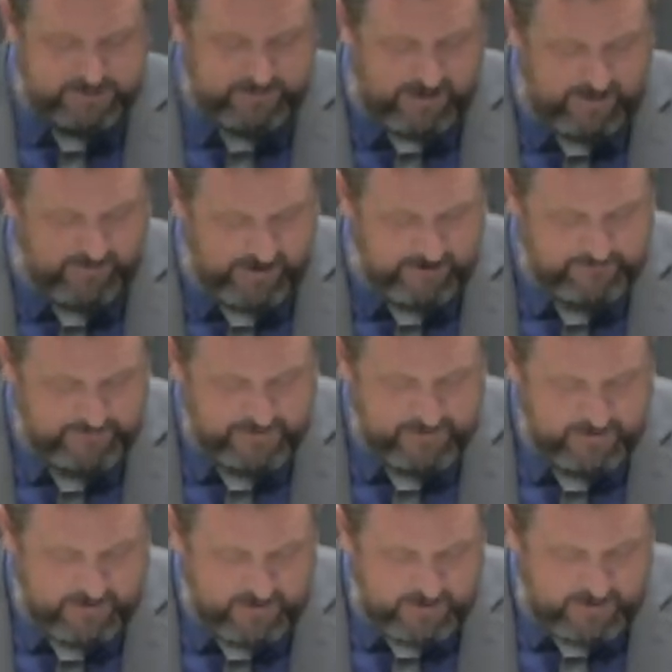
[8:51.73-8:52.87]
by that.
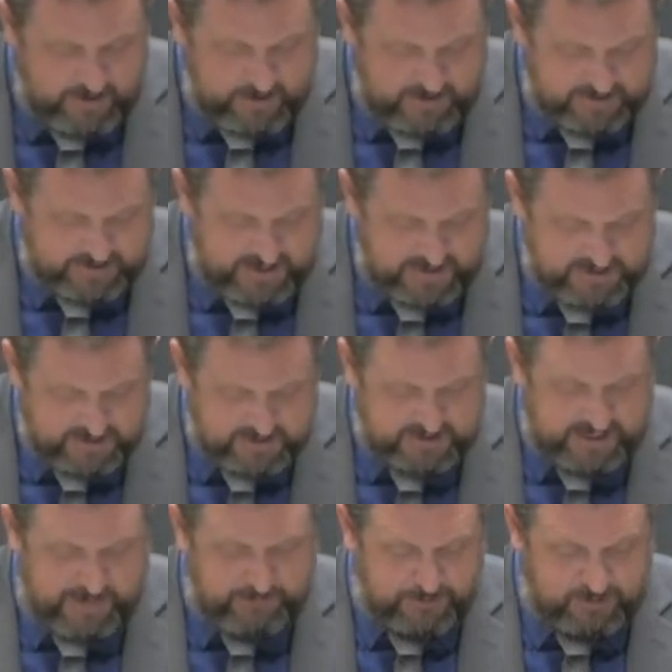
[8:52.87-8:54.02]
He says in the
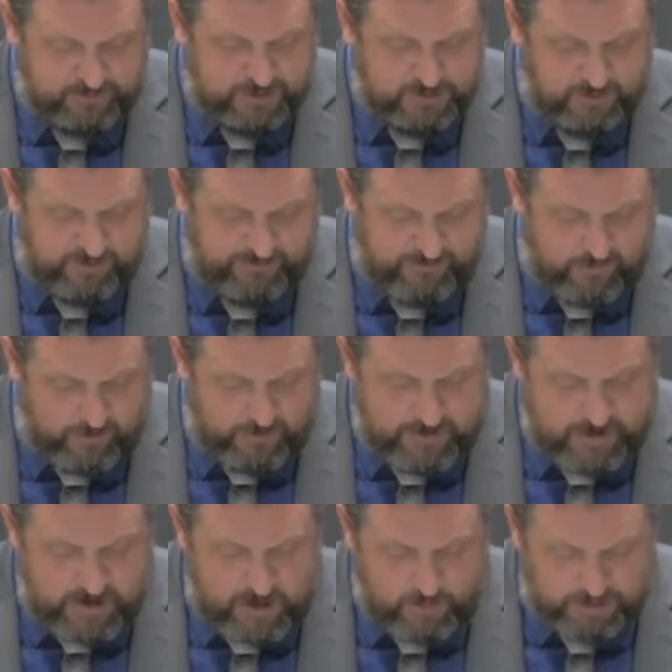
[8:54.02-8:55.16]
disciples, verse 24,
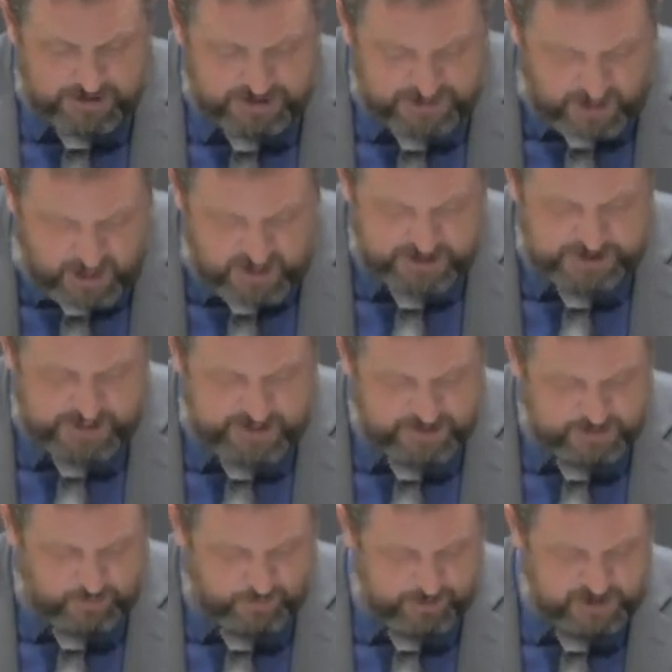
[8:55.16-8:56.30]
were astonished at
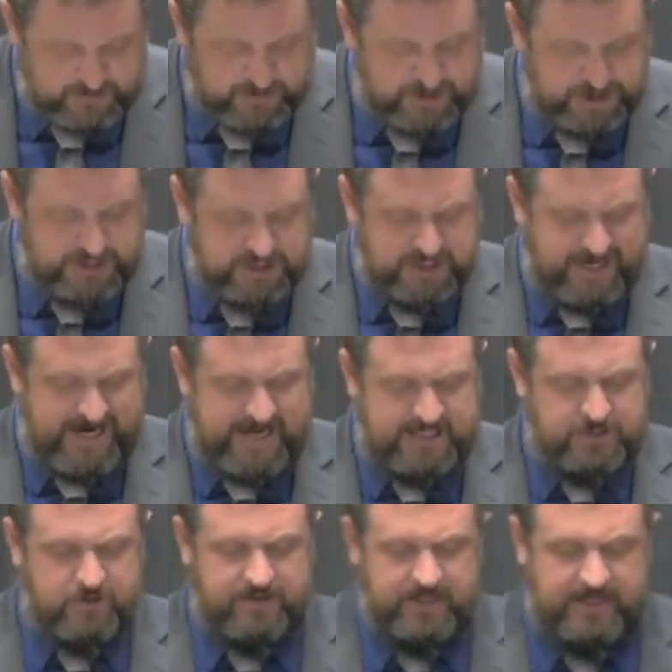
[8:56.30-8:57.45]
his words. But Jesus
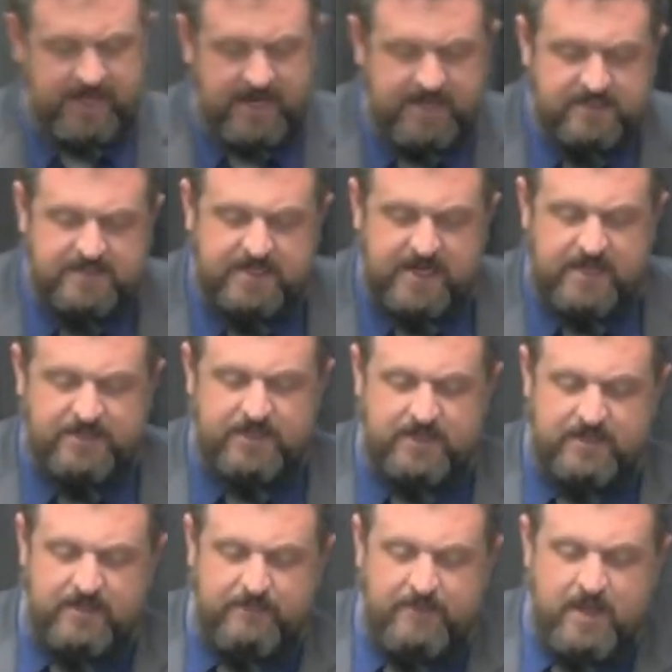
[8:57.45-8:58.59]
answereth again and saith unto
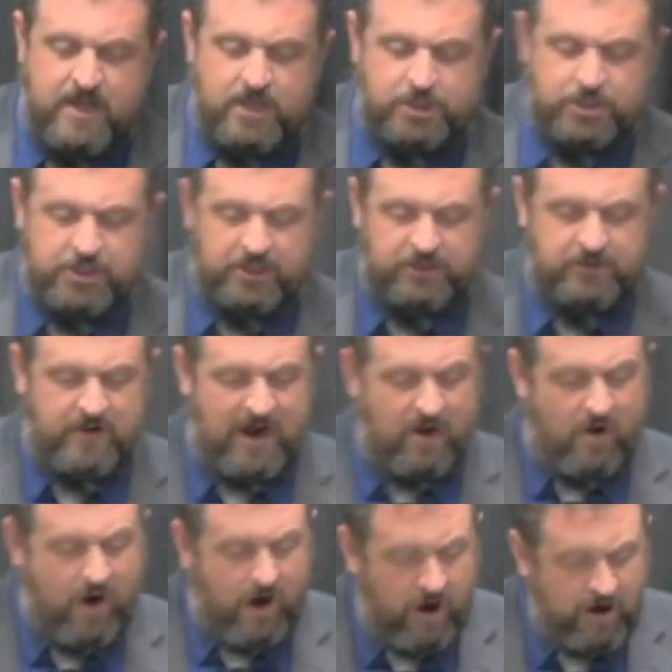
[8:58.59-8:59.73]
them, Children, how
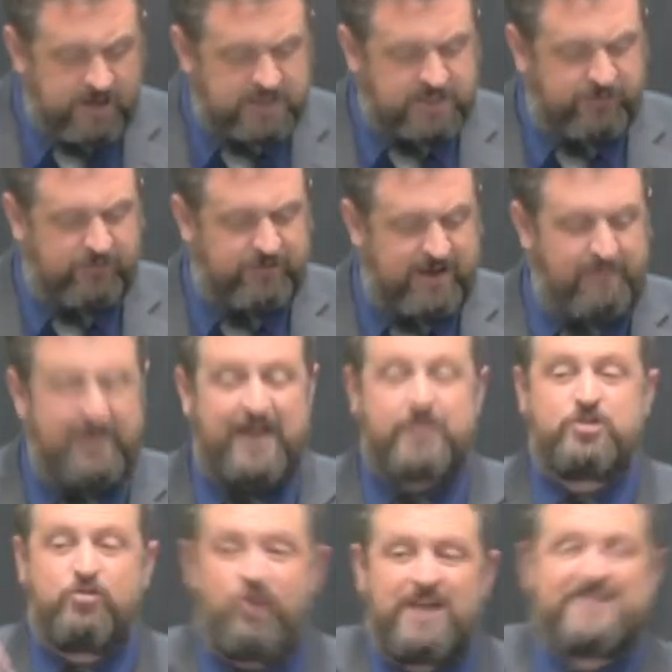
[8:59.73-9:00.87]
hard is it for them that
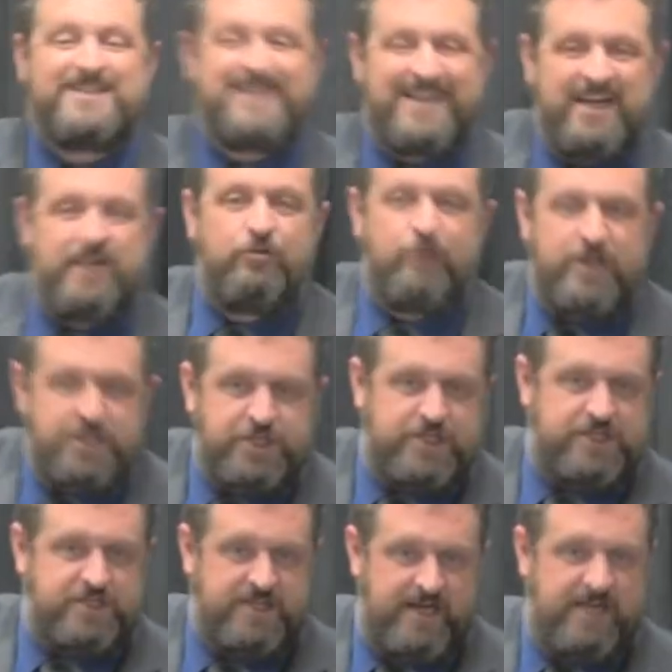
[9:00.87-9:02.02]
trust in
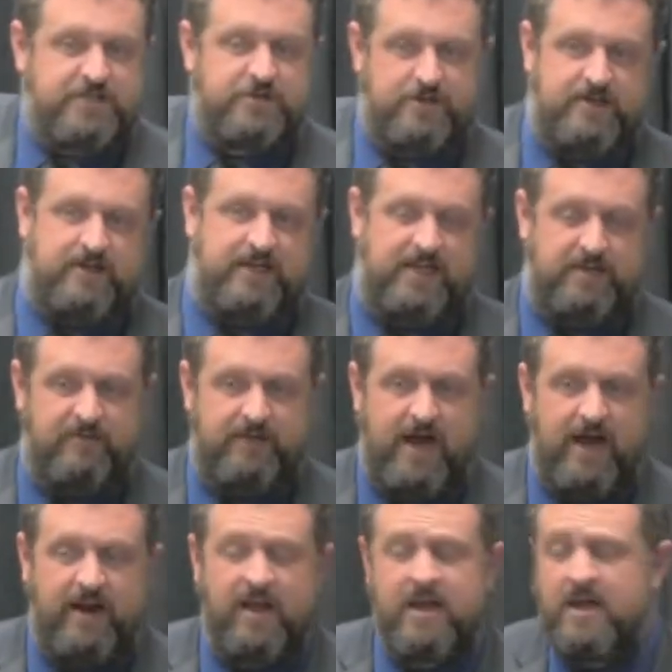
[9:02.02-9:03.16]
riches to enter into the kingdom of
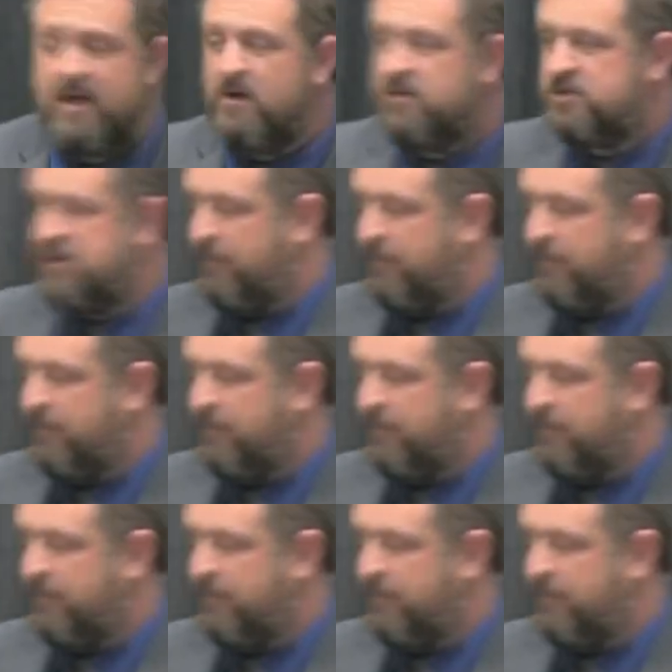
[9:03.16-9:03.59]
God. So the